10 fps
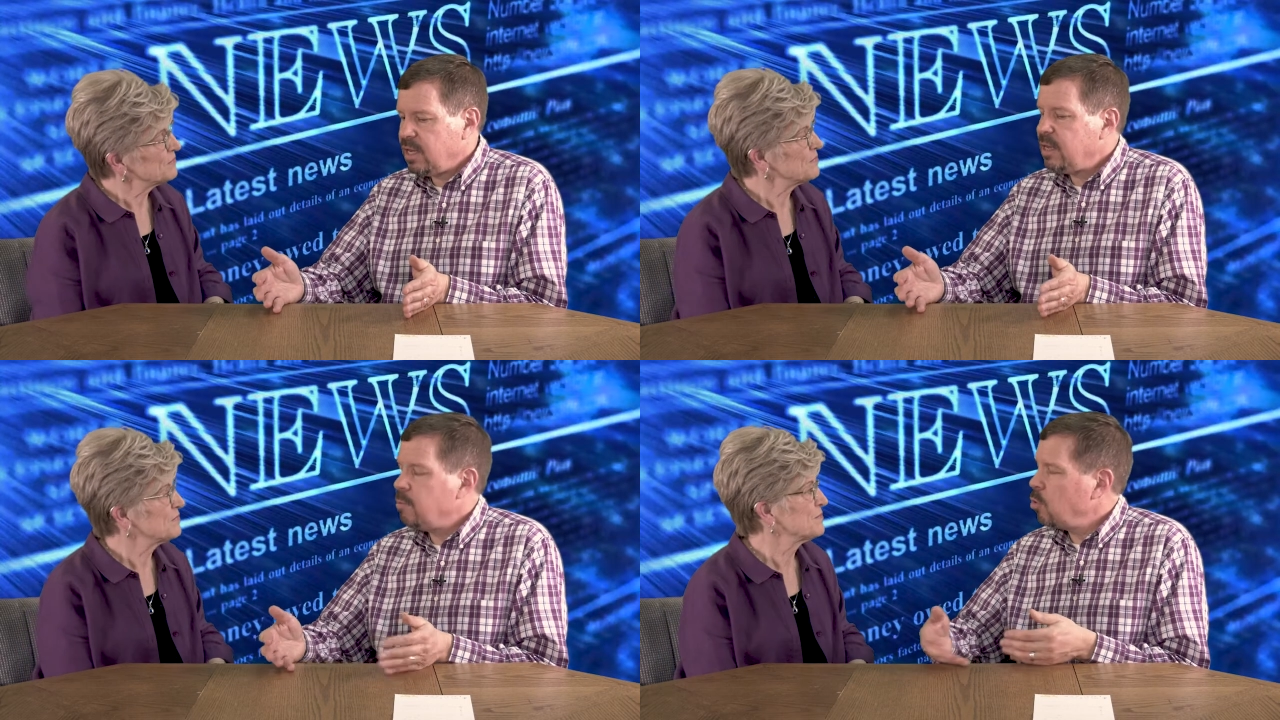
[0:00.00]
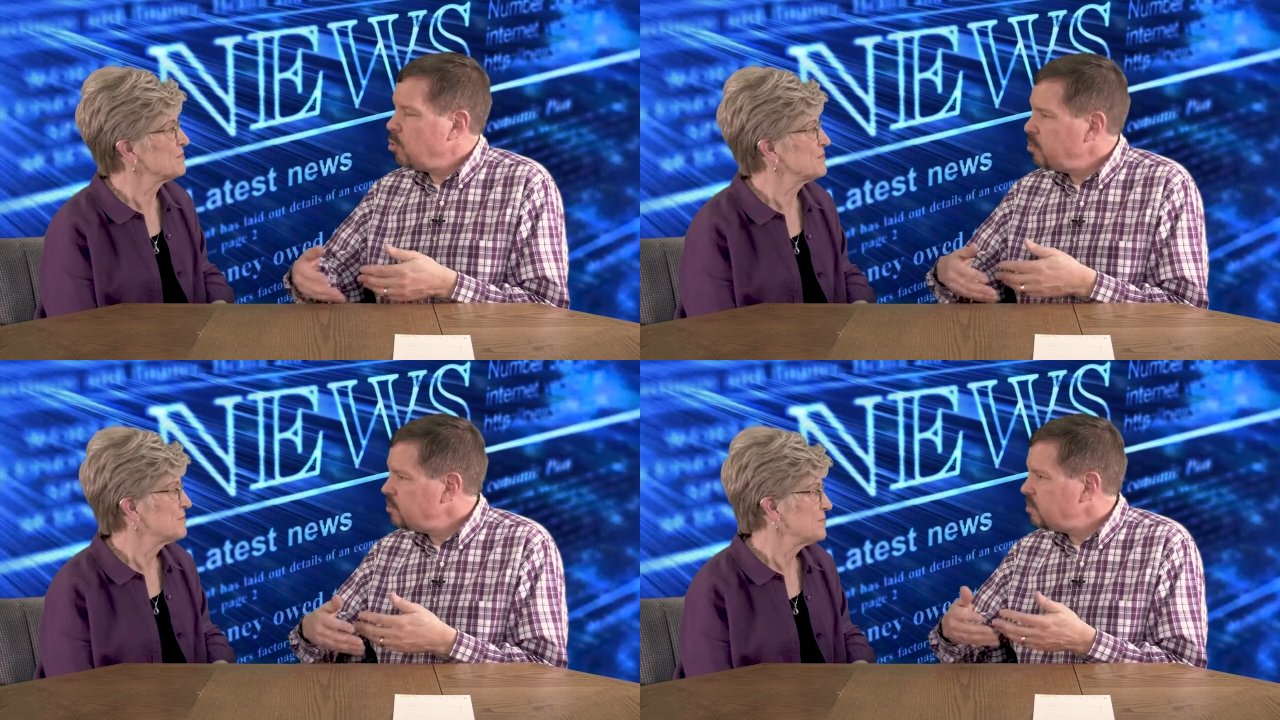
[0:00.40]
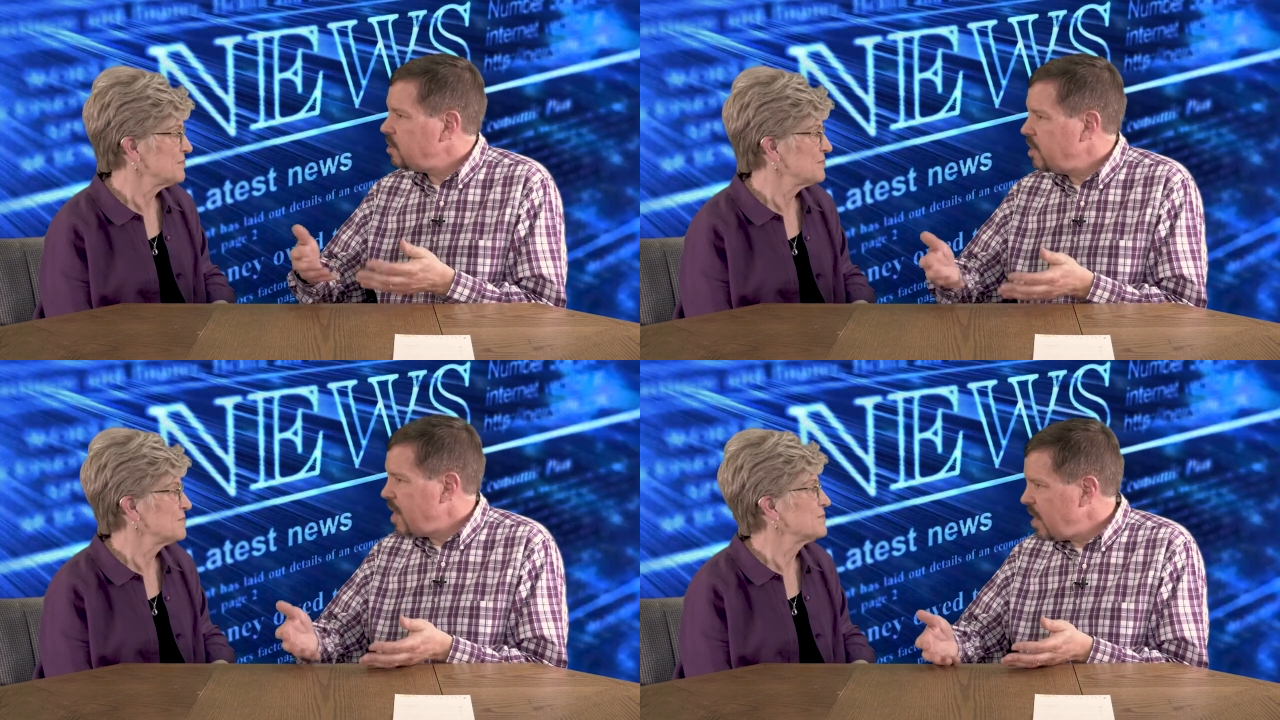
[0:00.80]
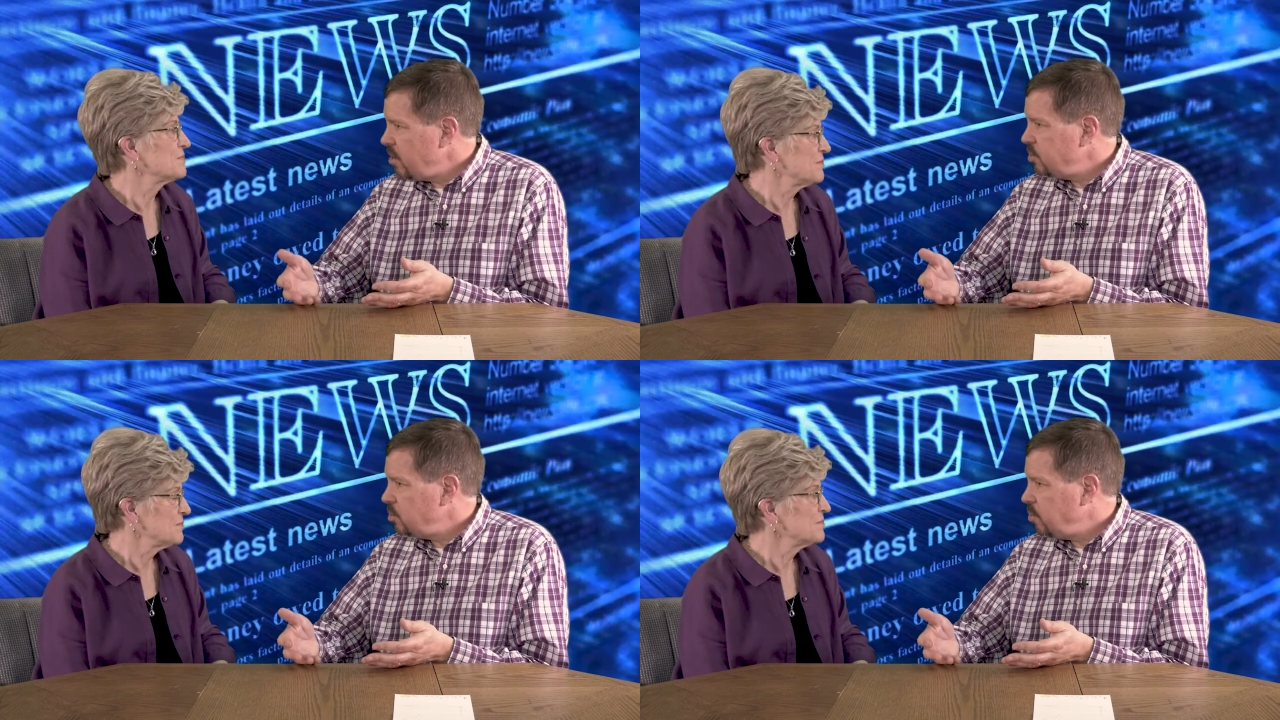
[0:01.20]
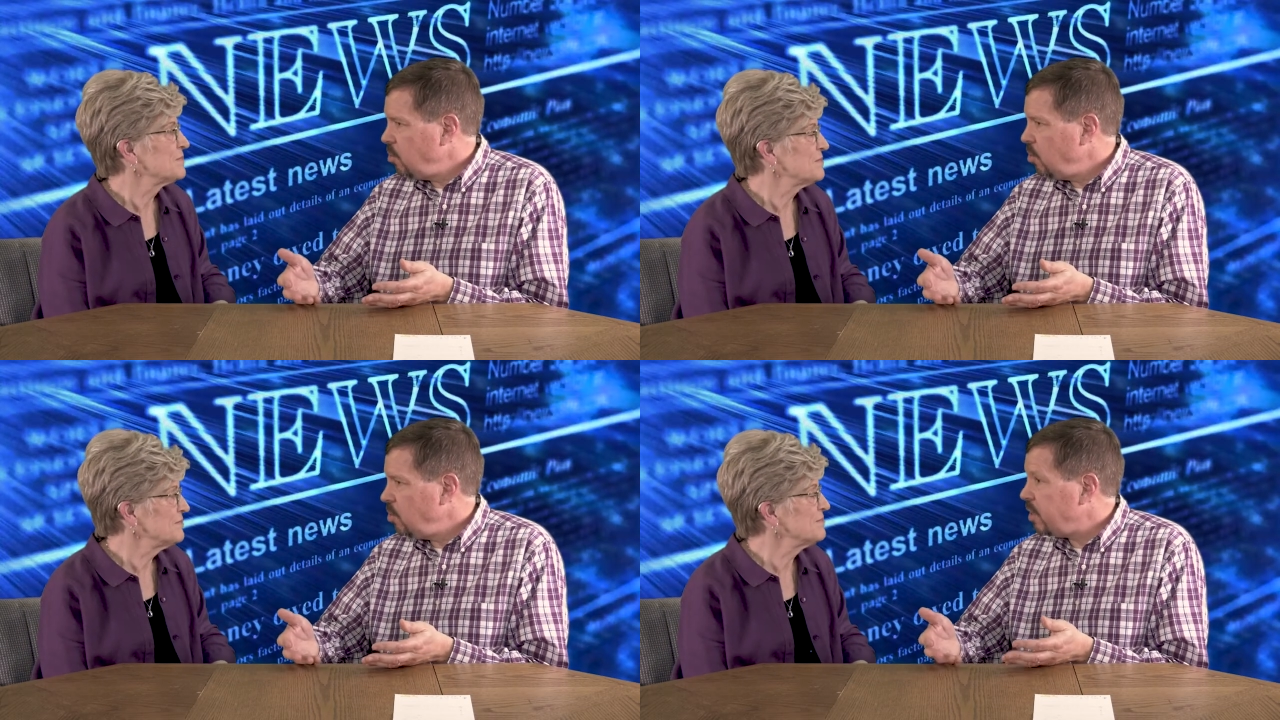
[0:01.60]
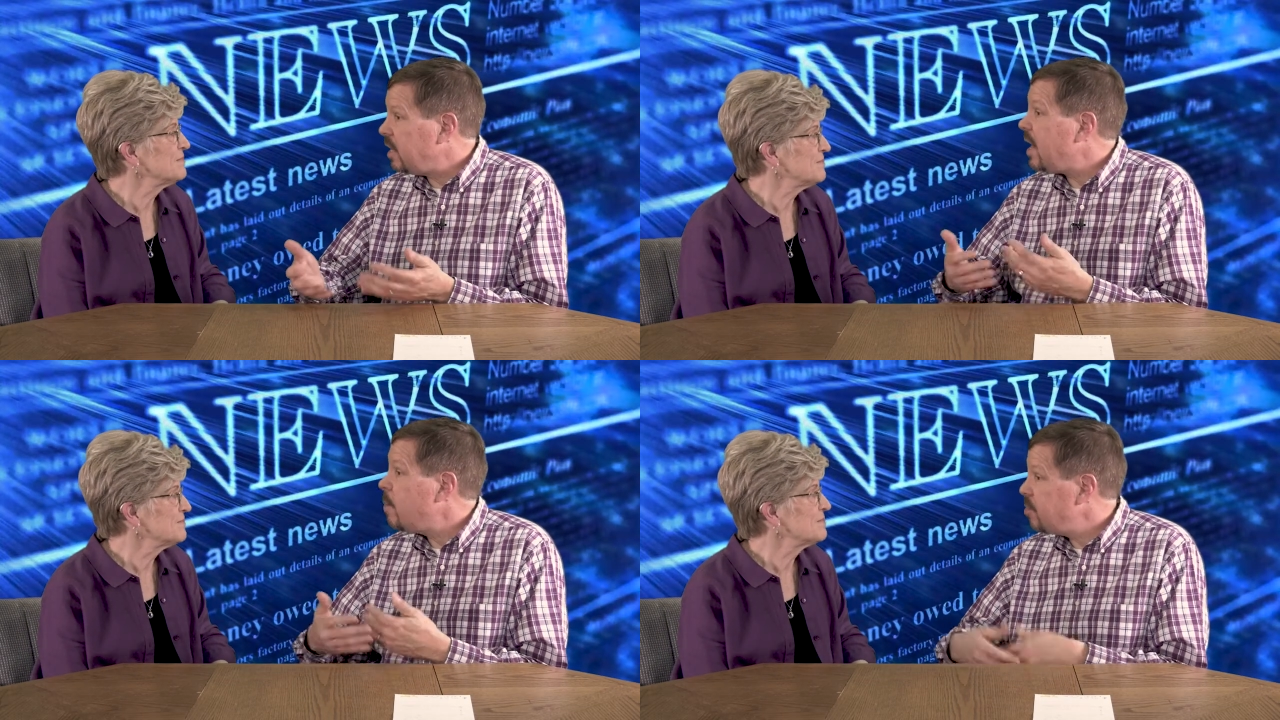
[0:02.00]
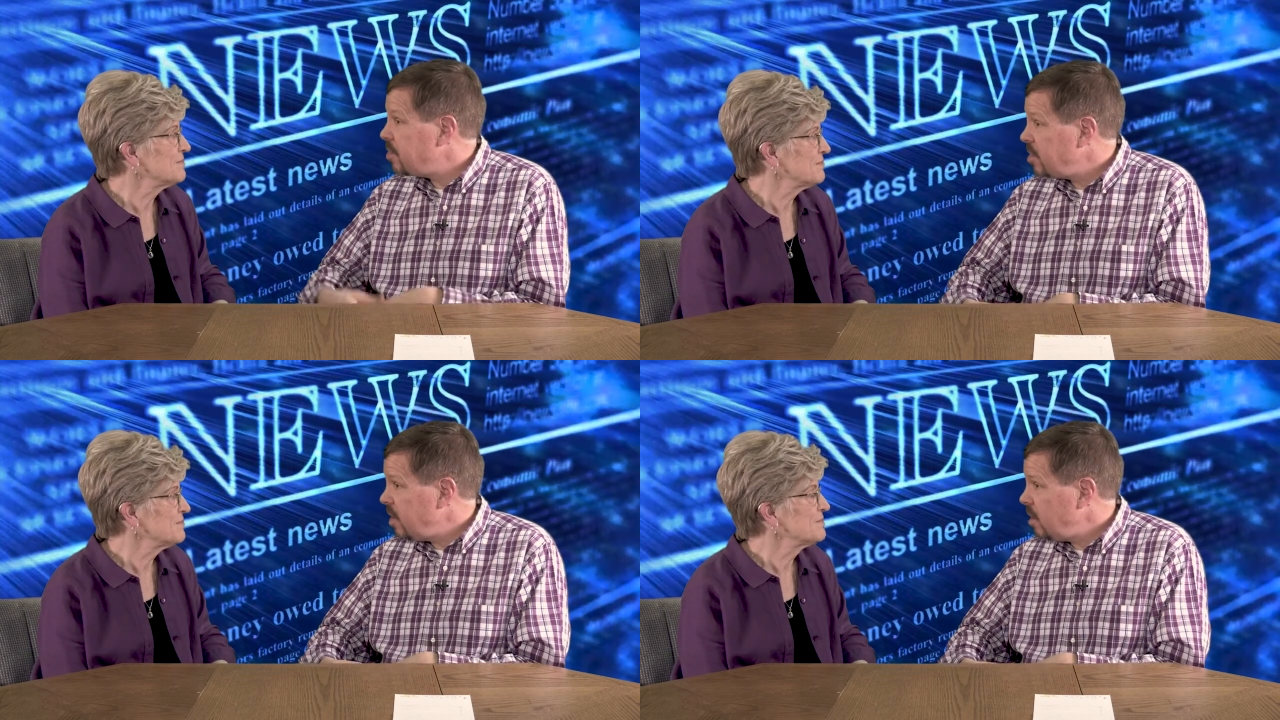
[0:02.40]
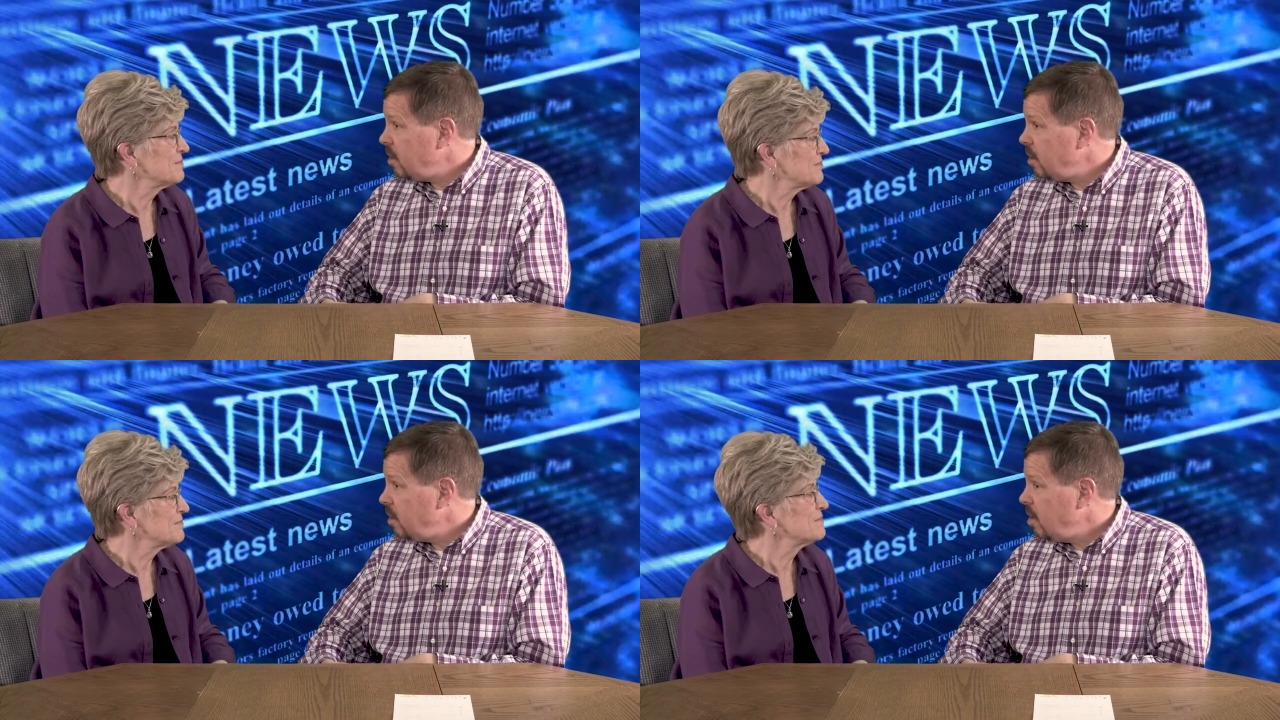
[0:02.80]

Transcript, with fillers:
Speaker 1: immersed and knowledgeable mm-hmm. and empathetic.